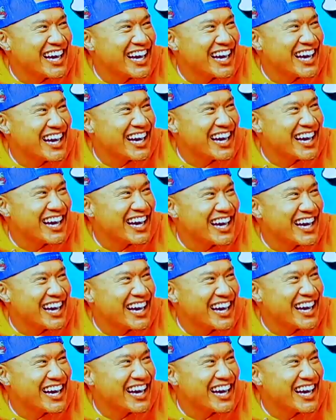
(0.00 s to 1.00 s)

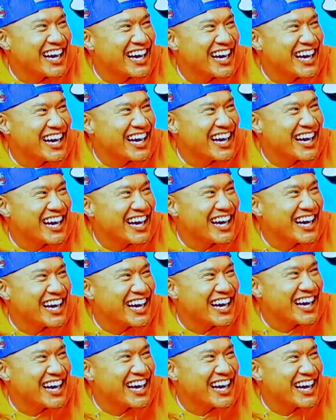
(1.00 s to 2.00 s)

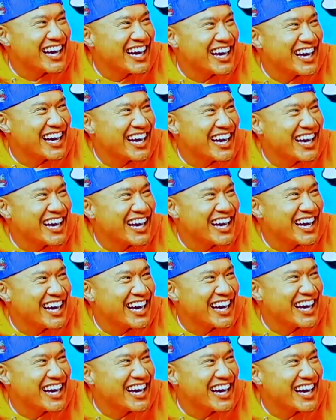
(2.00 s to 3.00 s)

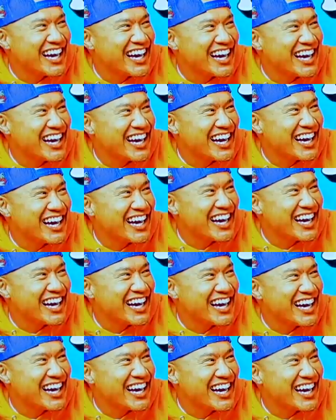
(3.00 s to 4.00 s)

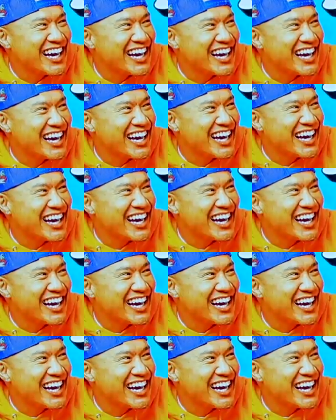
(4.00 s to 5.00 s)

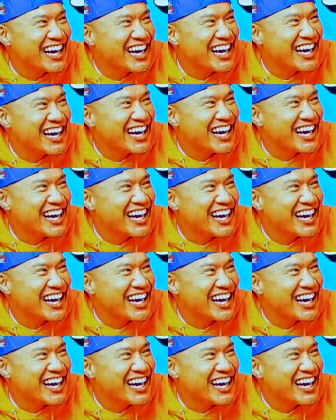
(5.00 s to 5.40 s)
[no speech]